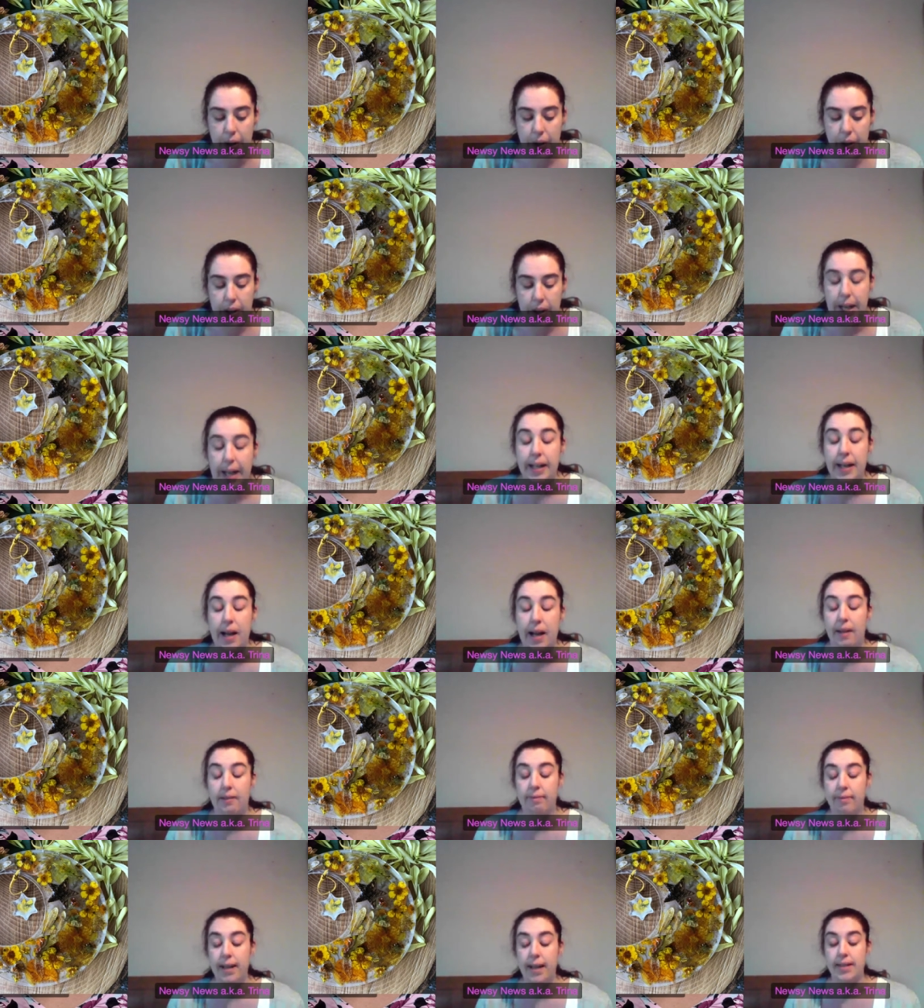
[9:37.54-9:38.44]
Nina,
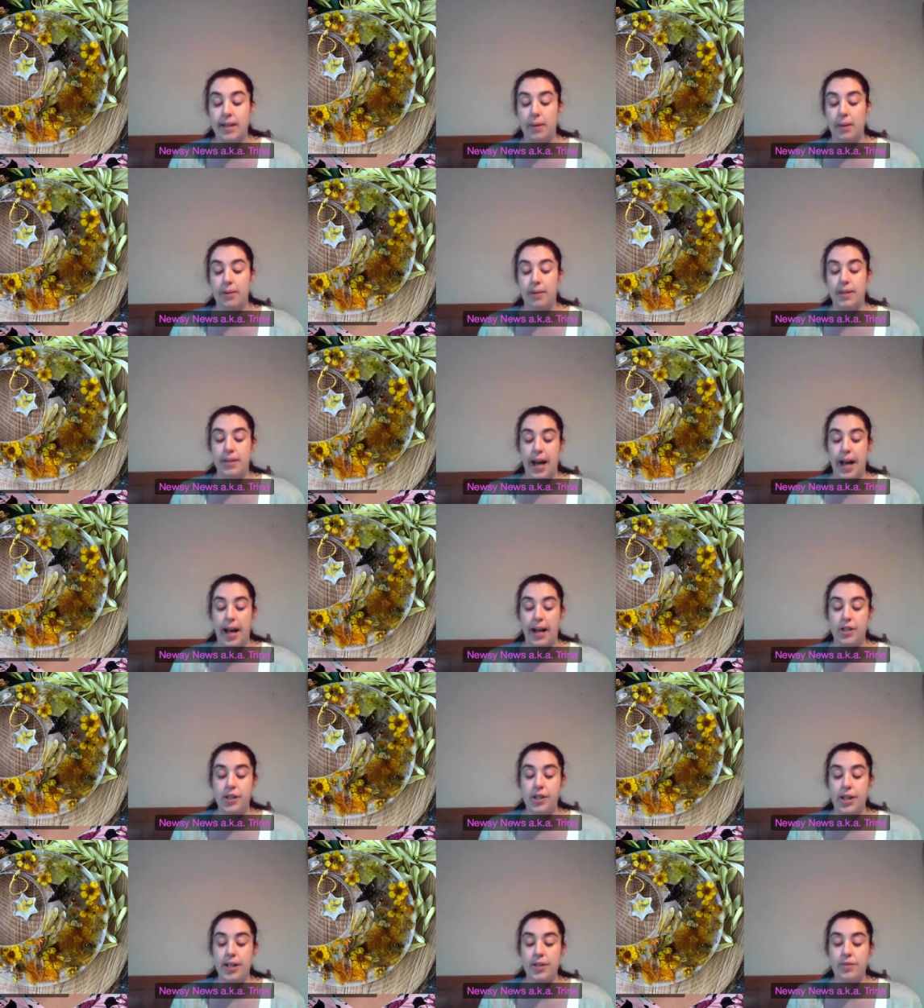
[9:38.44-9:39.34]
as I was saying,
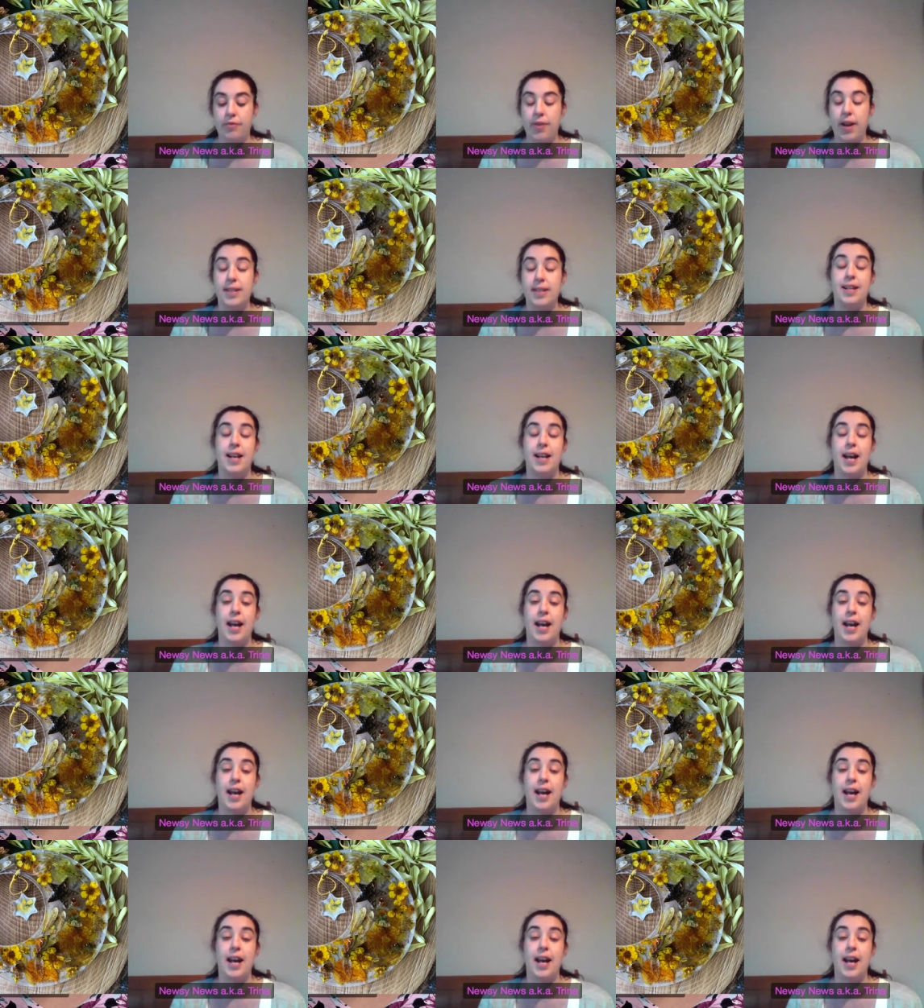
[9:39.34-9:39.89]
she's Resonate.